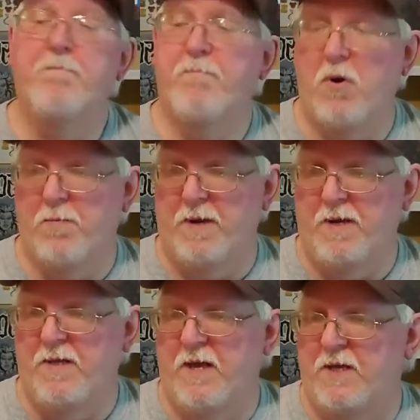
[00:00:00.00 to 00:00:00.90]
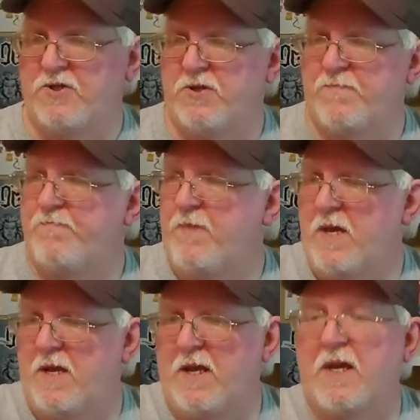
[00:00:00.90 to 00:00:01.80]
Permanent collection,
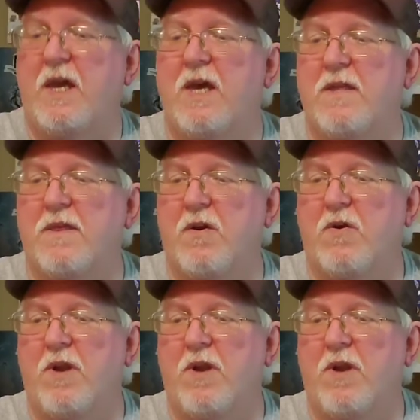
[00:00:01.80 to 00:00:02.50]
and again there